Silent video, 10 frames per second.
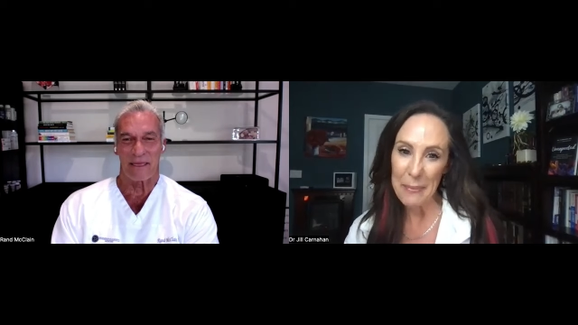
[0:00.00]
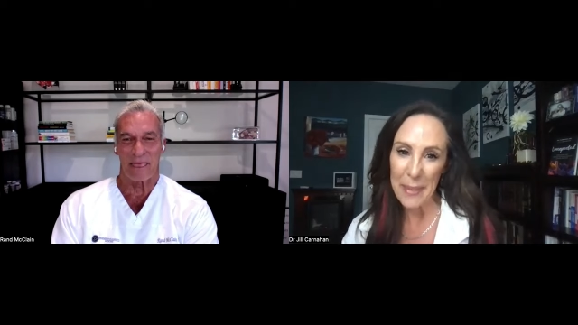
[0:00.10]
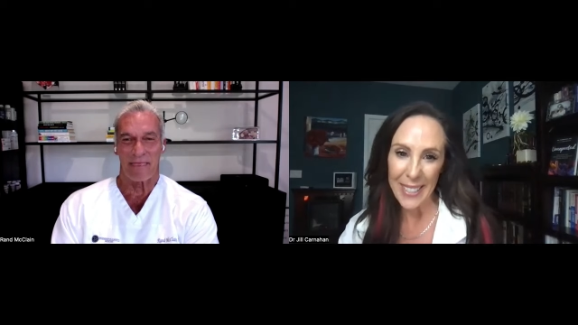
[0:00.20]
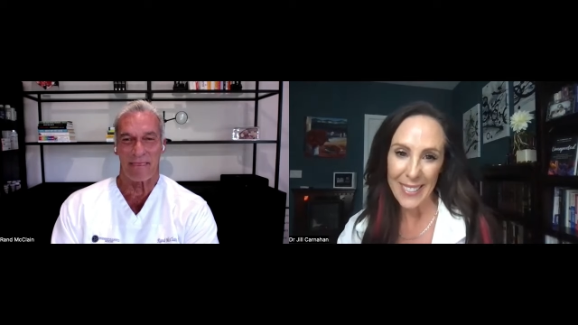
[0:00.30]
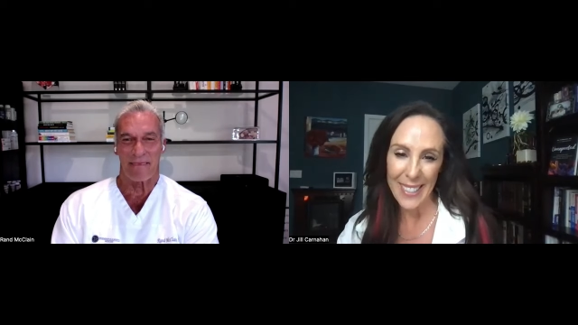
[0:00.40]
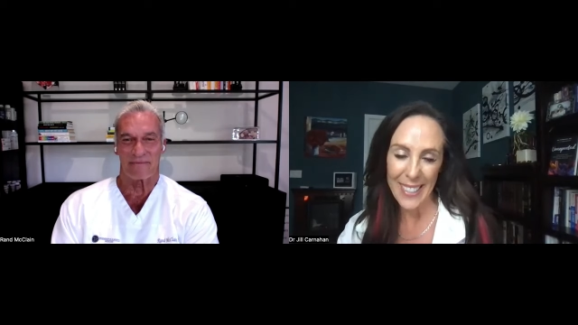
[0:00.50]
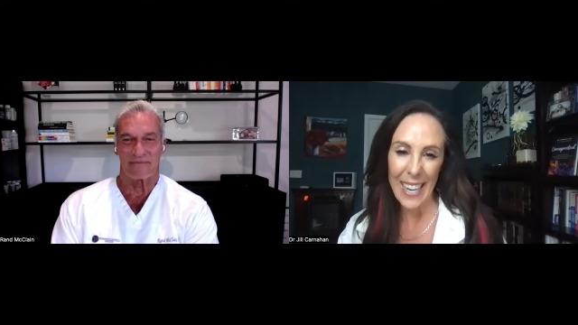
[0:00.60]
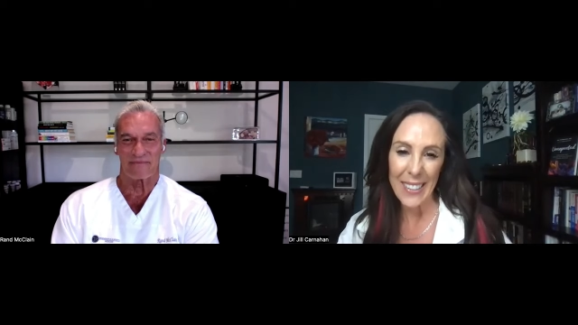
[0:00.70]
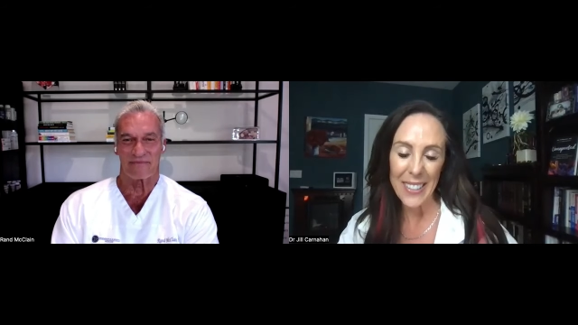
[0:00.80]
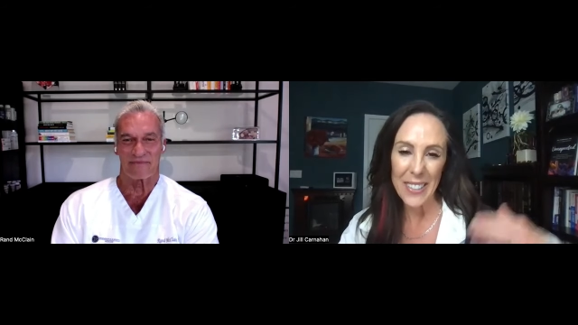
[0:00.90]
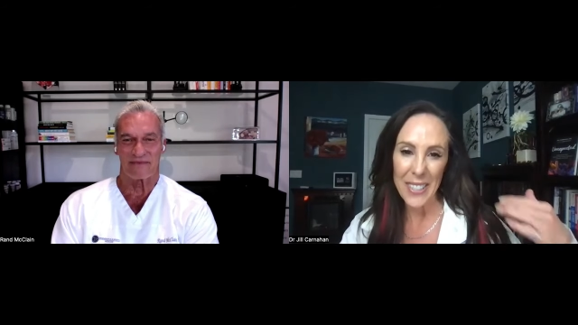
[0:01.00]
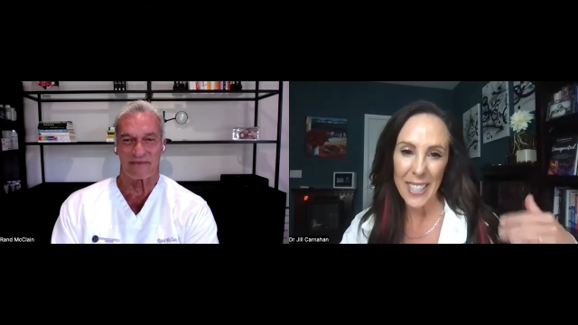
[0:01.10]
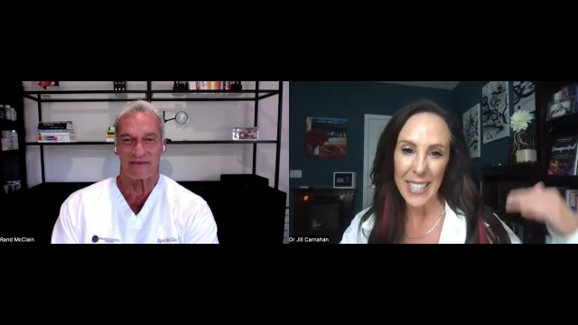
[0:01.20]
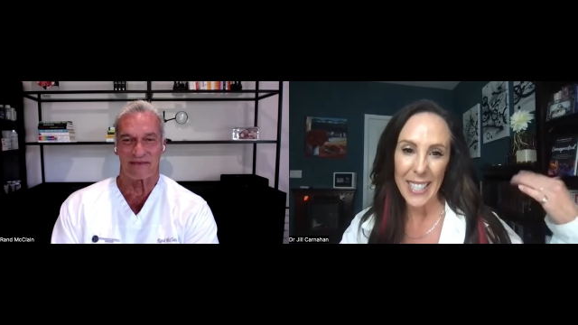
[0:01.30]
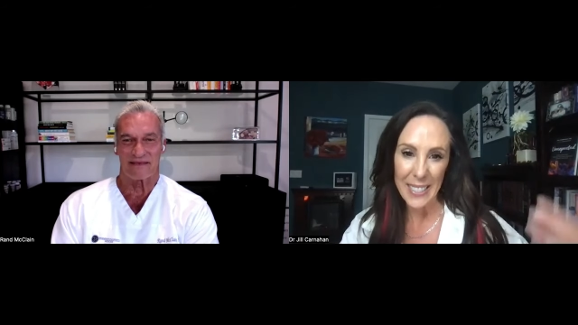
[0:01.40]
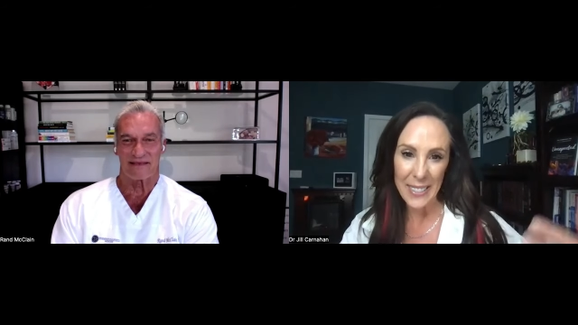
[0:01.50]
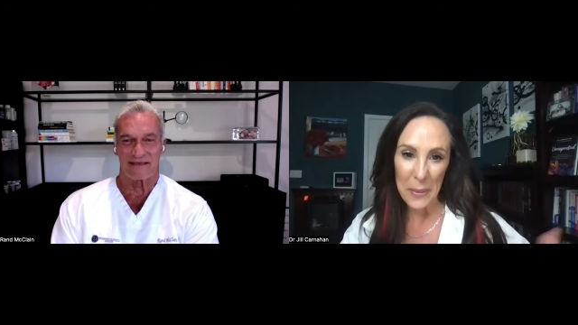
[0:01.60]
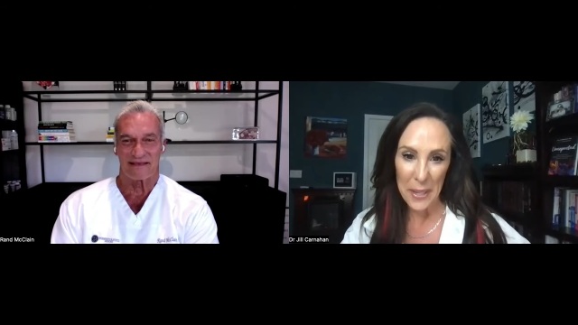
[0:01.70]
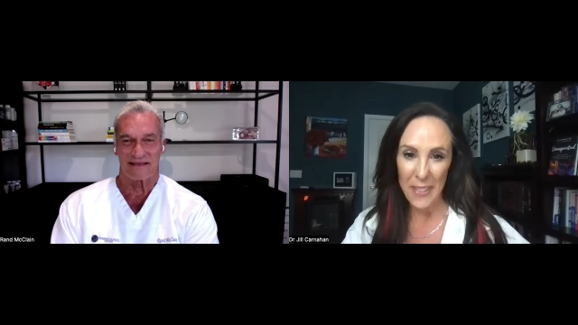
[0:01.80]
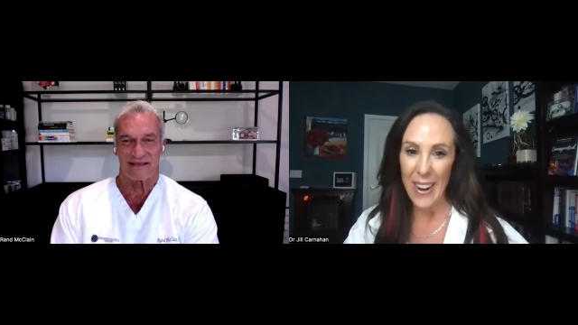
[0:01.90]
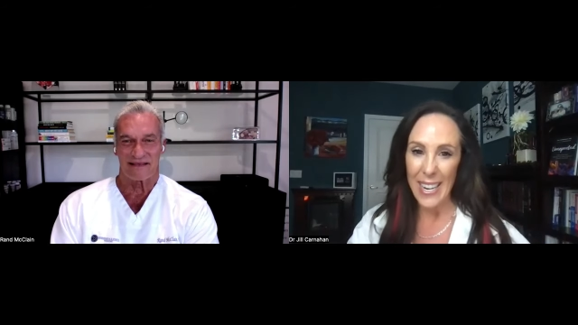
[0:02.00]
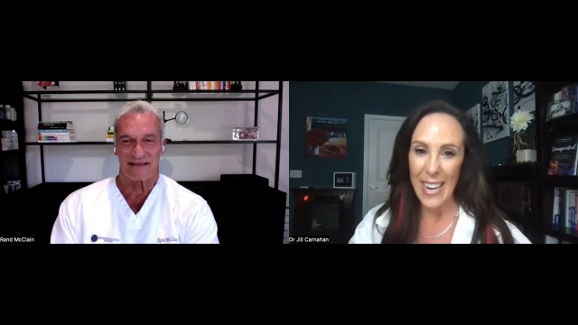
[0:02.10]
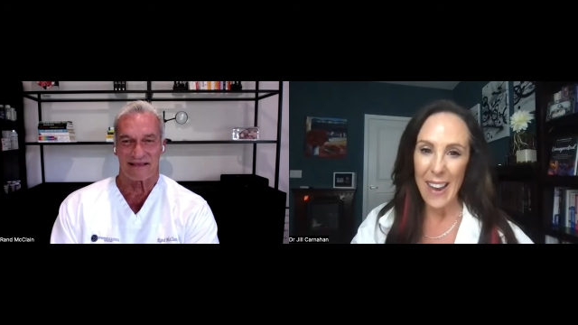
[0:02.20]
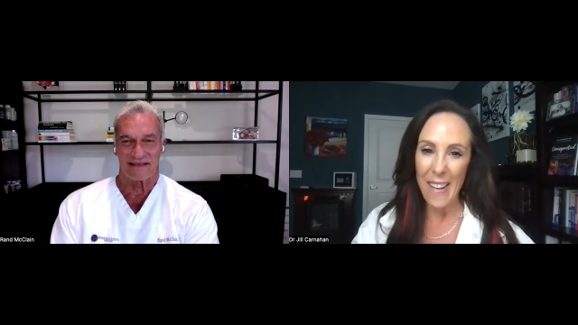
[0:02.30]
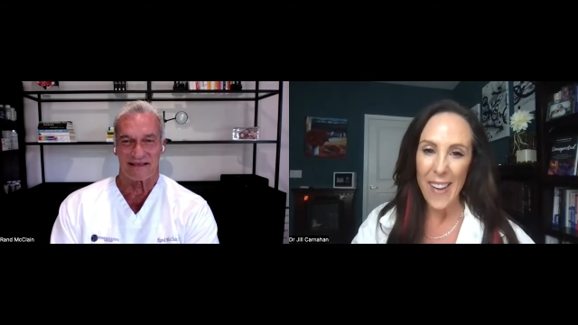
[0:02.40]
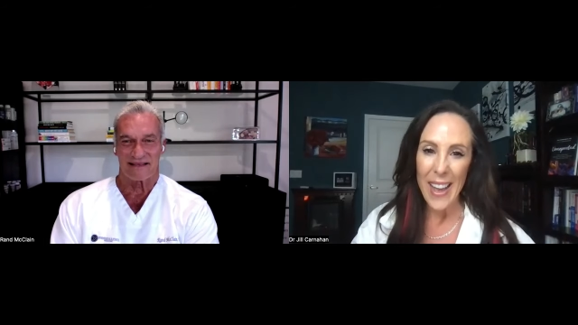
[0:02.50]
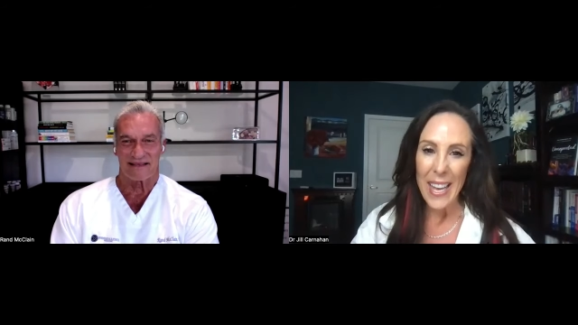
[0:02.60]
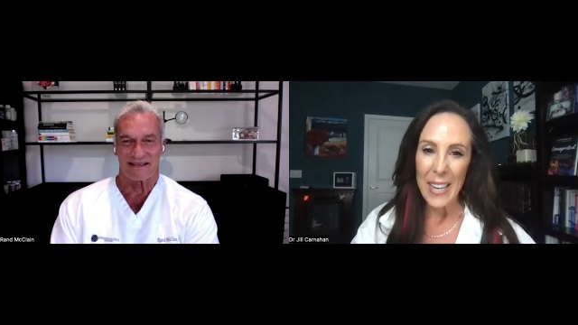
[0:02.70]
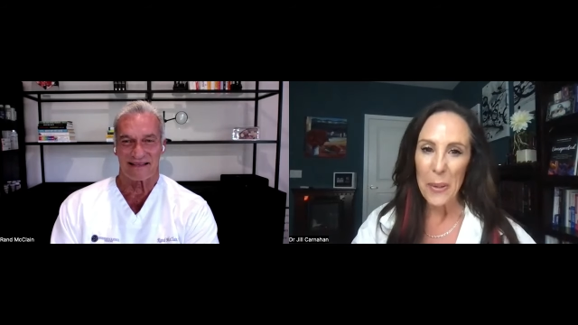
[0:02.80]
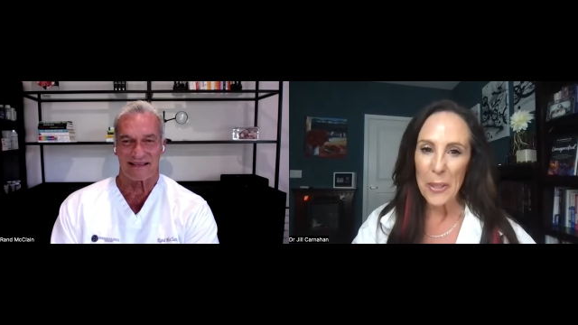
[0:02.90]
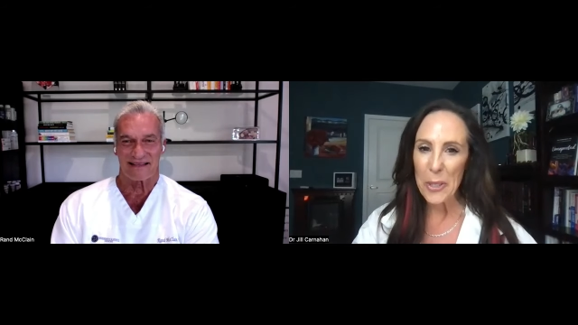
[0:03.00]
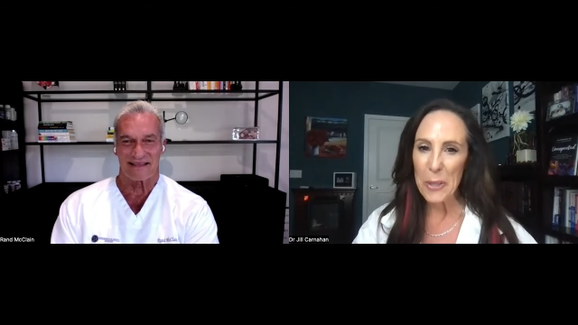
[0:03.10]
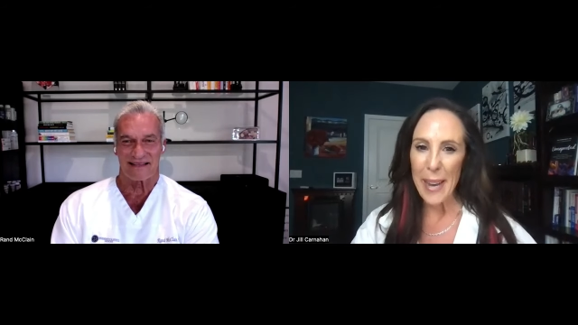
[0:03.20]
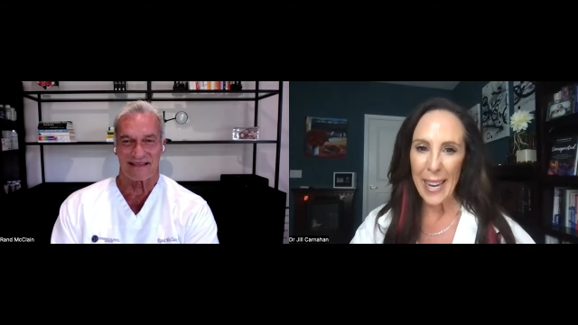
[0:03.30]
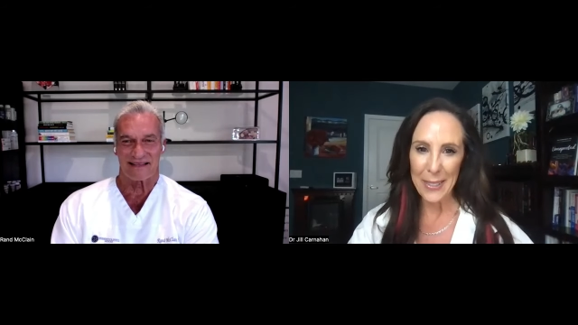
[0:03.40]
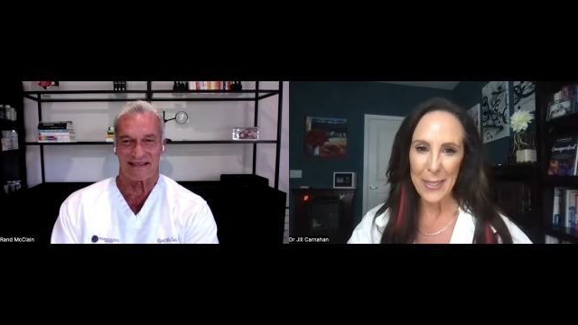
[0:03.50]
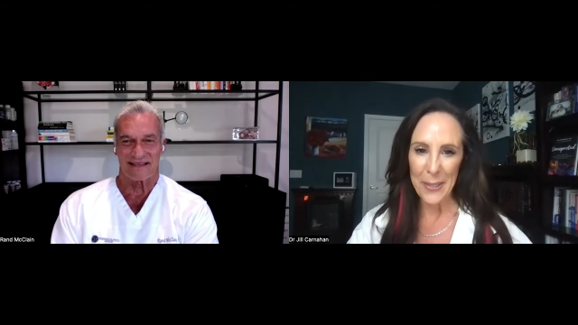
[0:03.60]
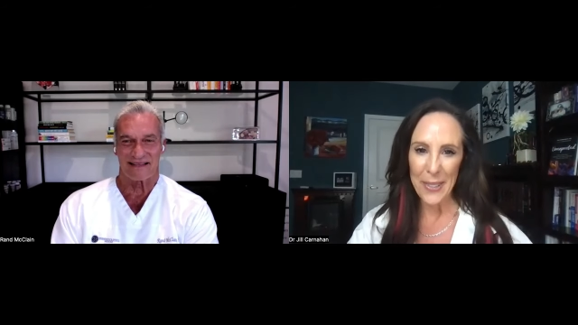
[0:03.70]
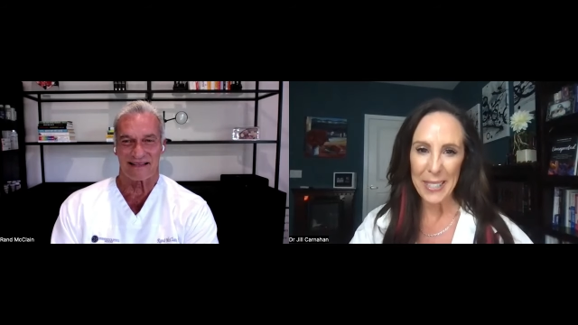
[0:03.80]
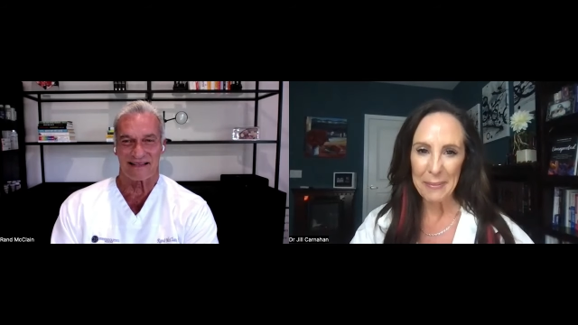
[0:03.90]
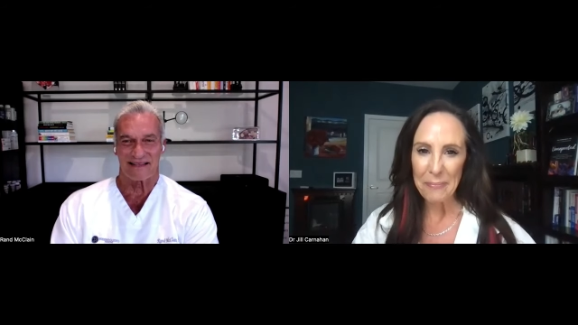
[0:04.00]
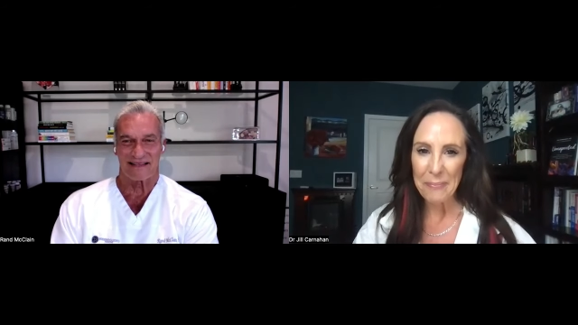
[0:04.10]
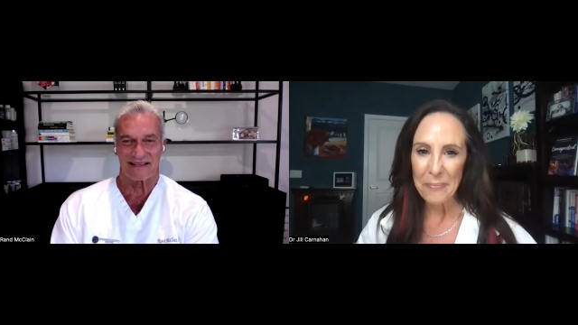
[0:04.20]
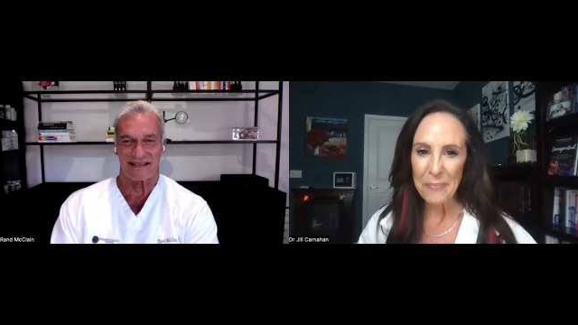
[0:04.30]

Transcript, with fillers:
Speaker 1: into medicine? How did you kind of get to where you're at now? What's your backstory?